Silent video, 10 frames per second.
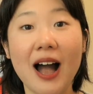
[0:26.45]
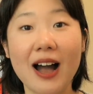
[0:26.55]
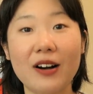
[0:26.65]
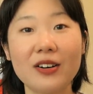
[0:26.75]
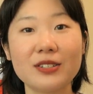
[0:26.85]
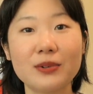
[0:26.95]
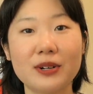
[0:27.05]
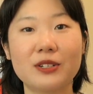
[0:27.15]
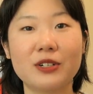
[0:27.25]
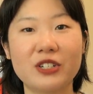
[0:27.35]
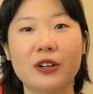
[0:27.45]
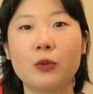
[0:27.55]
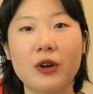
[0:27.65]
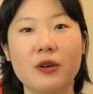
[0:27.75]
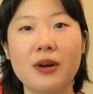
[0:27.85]
I also want to share
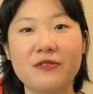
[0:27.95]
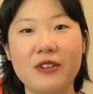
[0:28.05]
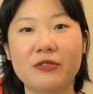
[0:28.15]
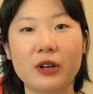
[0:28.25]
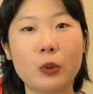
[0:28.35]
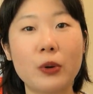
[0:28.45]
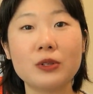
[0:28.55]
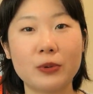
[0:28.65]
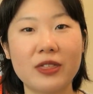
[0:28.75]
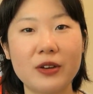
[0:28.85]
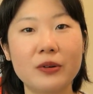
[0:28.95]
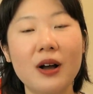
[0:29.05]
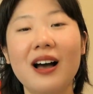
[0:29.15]
one of my favorite quotes with you.